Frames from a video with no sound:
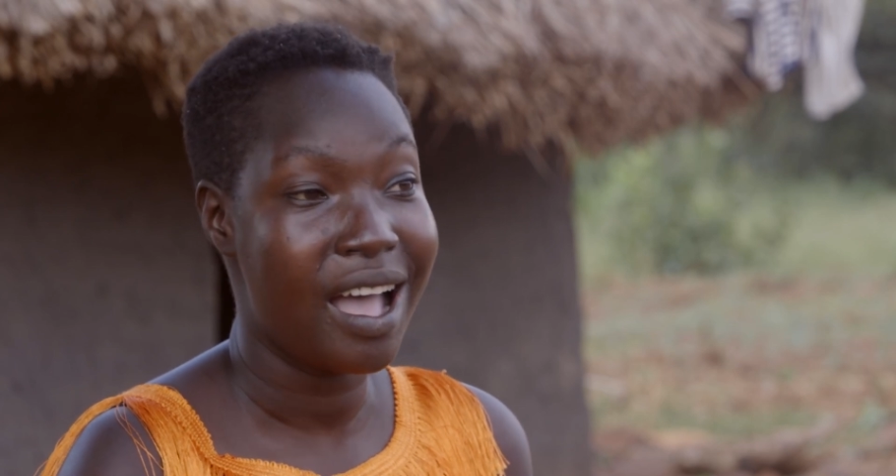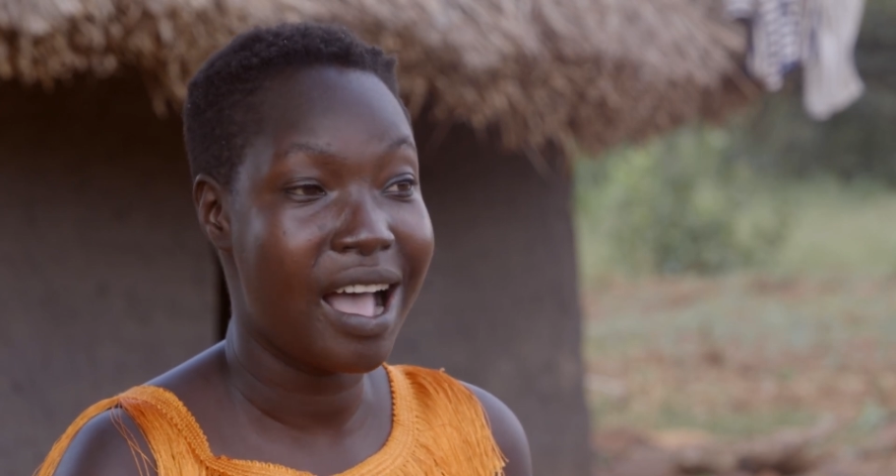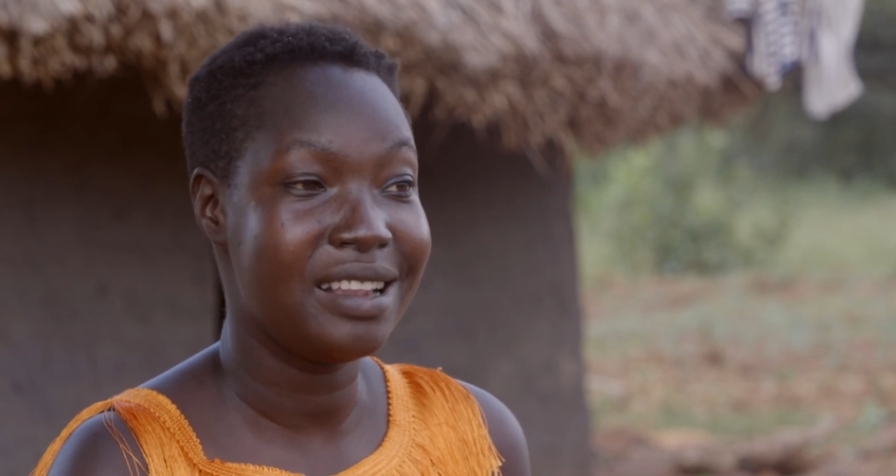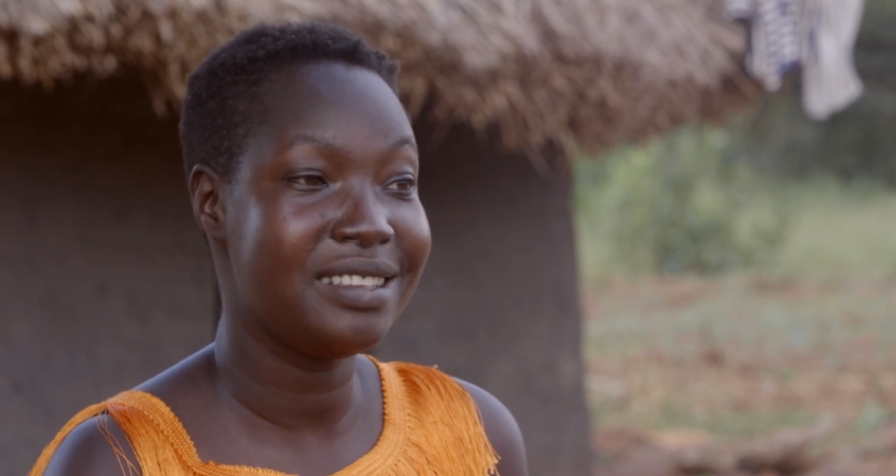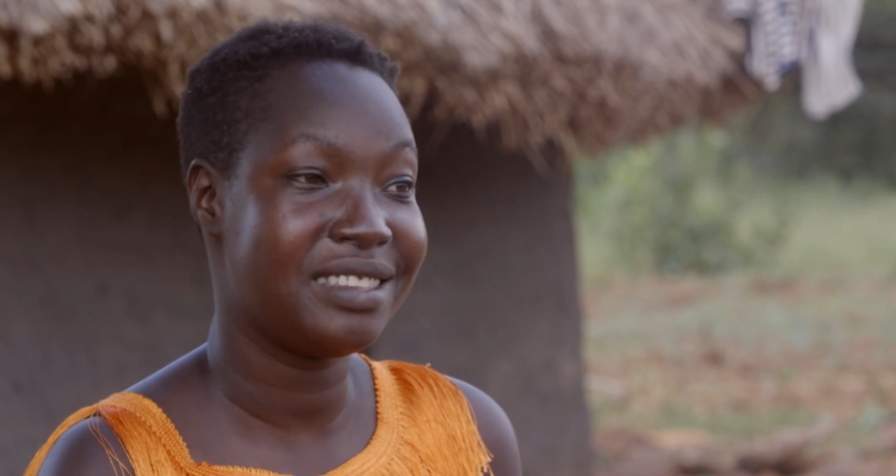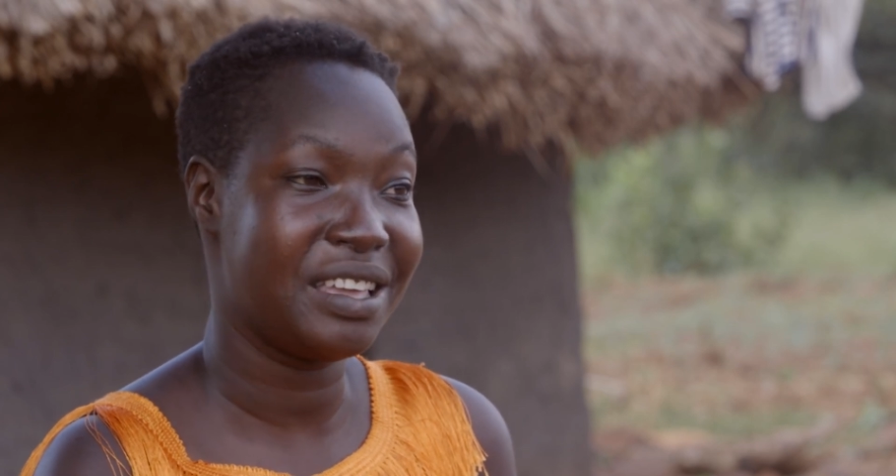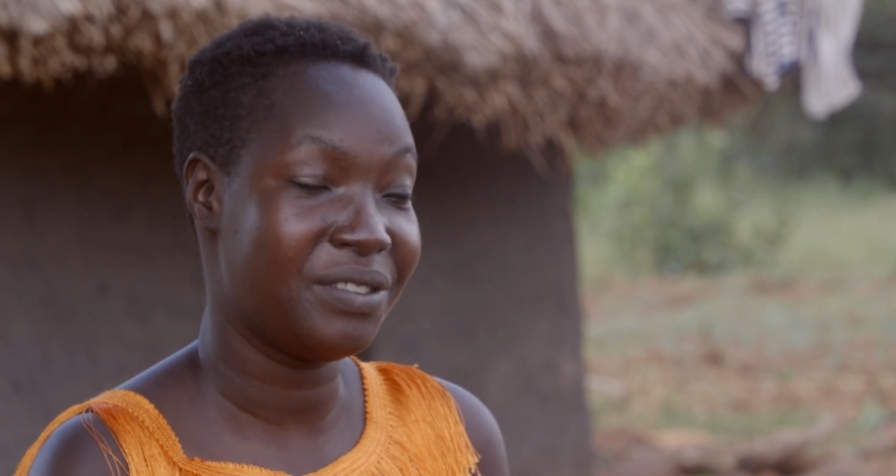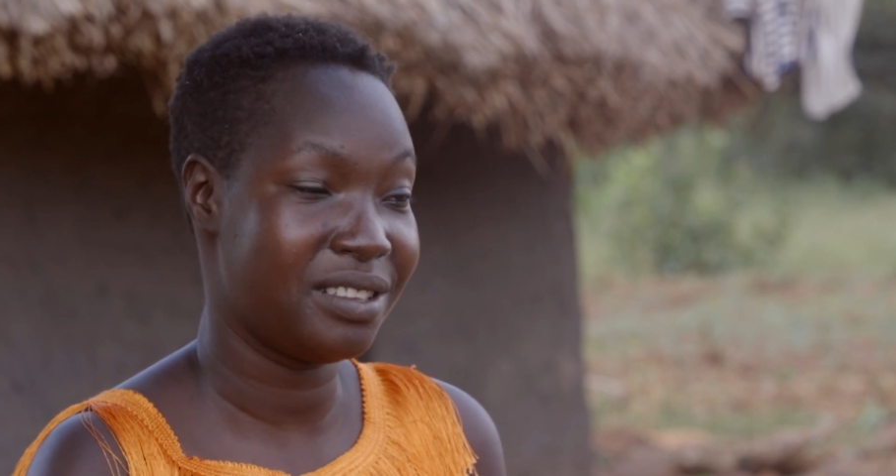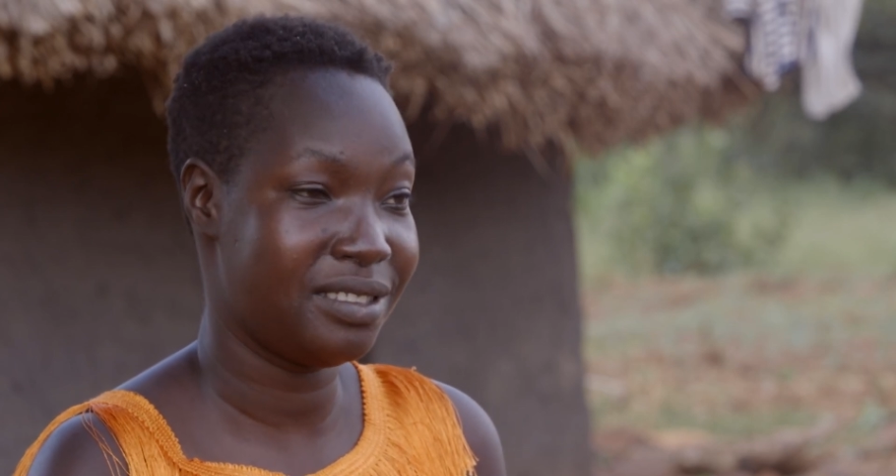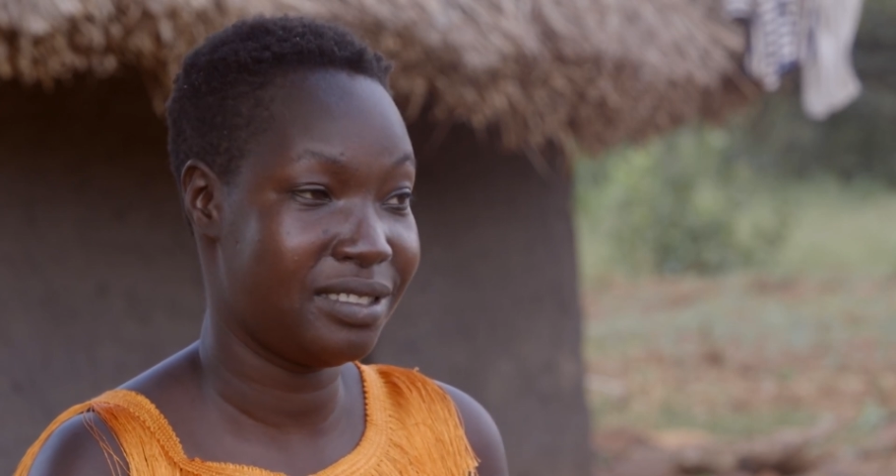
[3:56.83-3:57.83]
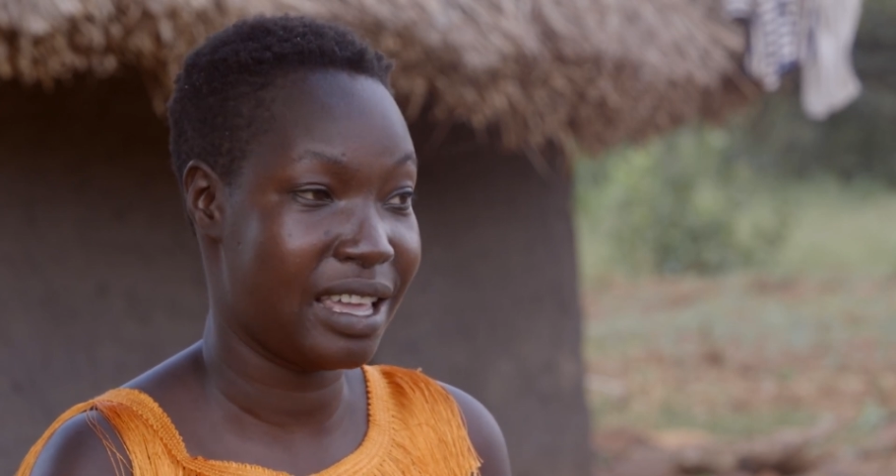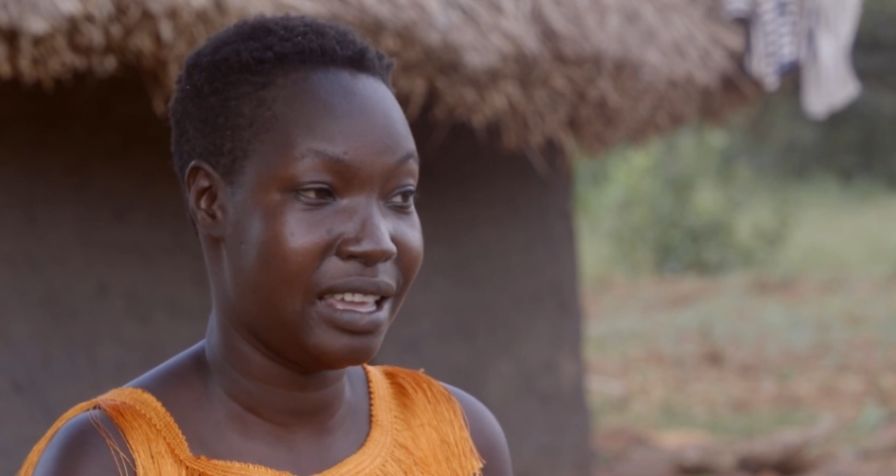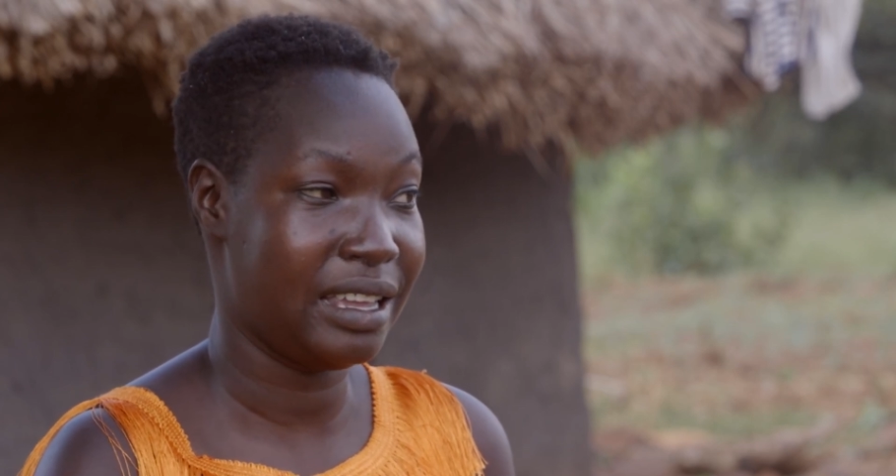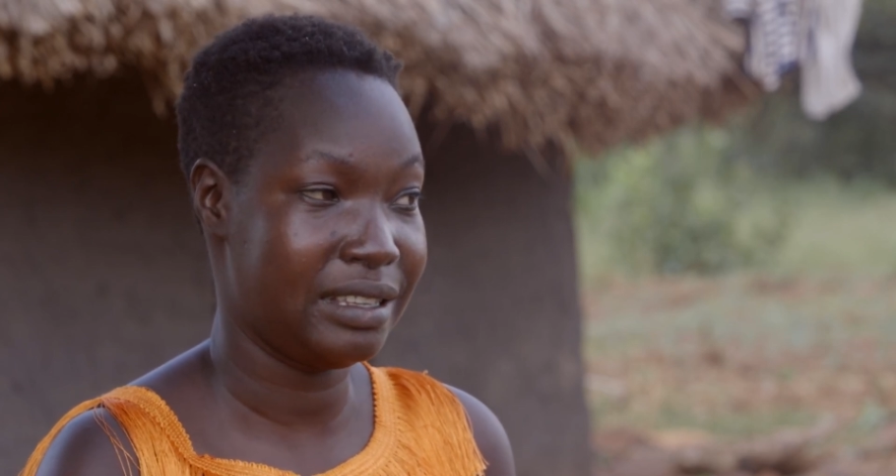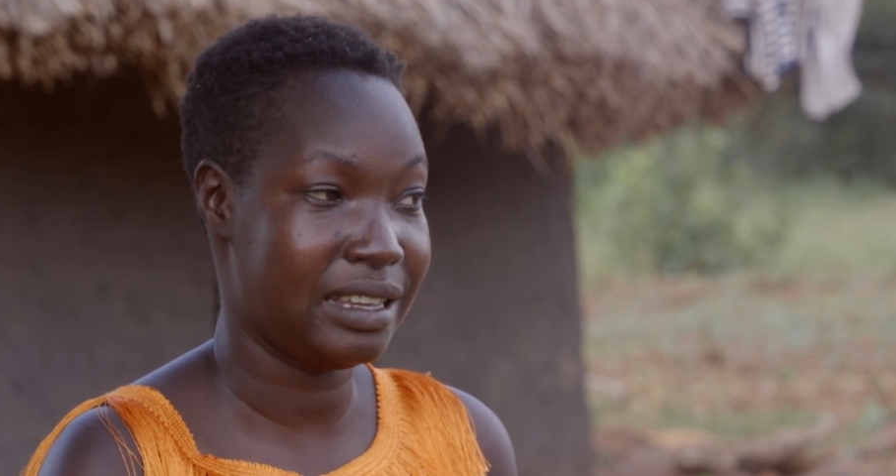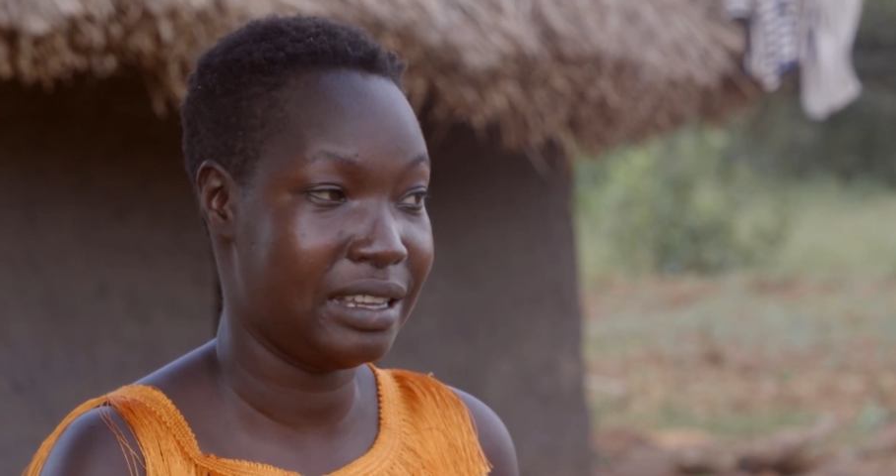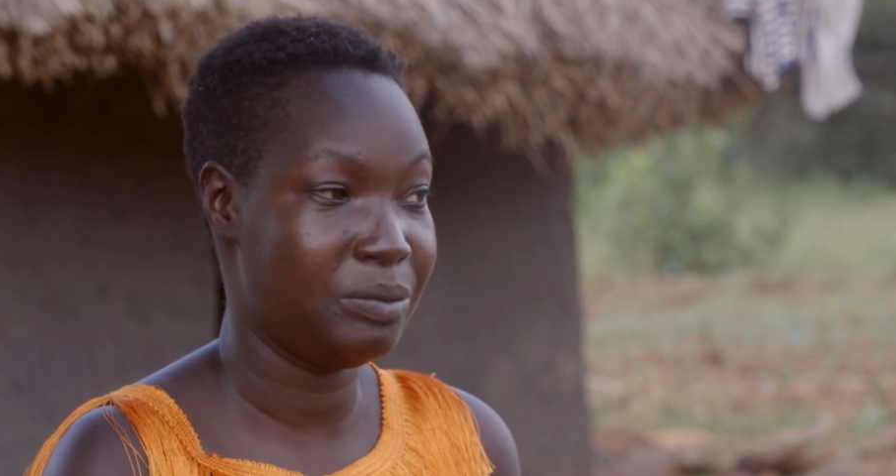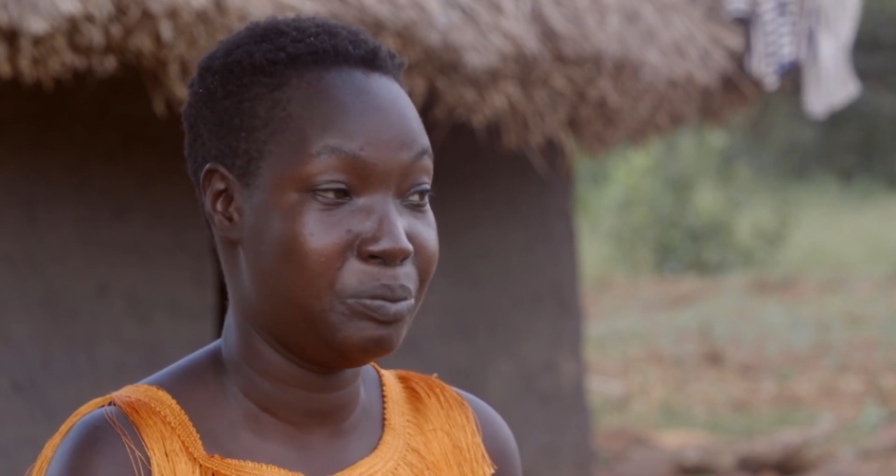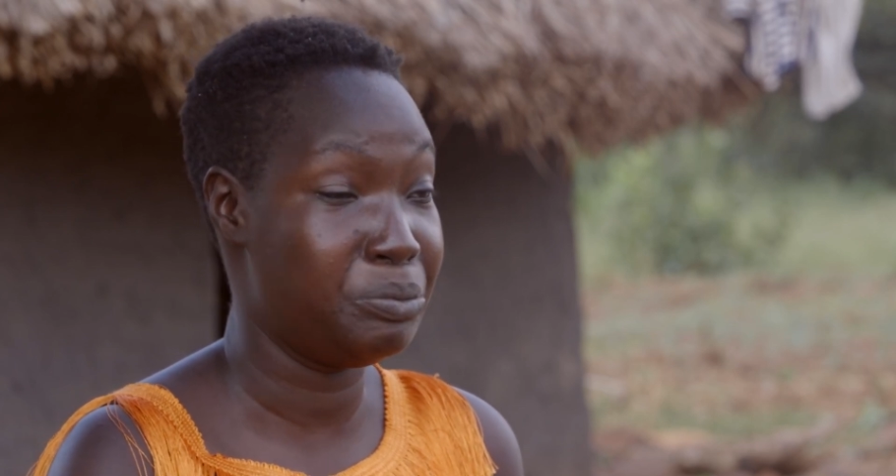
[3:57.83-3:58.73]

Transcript: At least ever since I entered